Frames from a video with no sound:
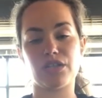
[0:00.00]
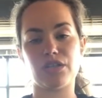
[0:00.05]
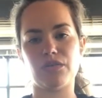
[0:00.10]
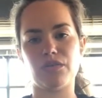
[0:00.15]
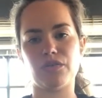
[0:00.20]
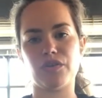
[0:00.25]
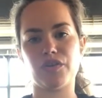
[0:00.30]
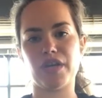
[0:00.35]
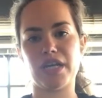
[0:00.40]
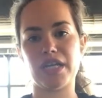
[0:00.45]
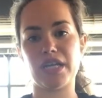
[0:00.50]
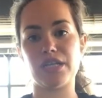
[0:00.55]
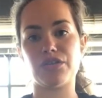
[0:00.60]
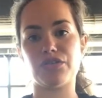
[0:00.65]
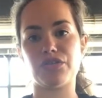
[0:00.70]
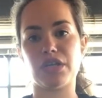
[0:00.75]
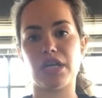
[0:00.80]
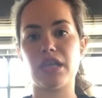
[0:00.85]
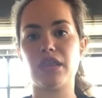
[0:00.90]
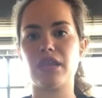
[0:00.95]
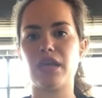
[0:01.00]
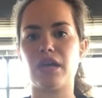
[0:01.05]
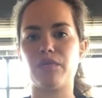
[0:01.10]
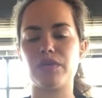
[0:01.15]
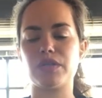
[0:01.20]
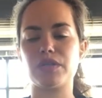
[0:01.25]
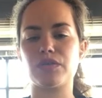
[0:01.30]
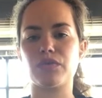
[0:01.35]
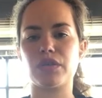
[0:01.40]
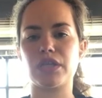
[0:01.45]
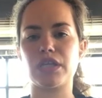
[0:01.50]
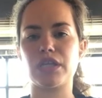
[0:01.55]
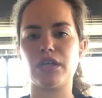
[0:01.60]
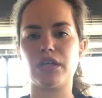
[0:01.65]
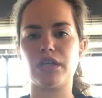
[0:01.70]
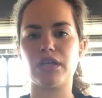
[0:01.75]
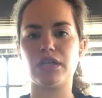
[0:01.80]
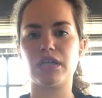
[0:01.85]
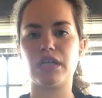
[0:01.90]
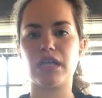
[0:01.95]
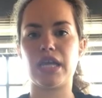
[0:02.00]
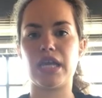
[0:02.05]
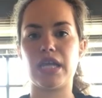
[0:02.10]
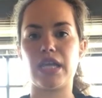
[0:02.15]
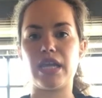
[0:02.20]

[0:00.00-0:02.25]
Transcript: to create a gin that was really good in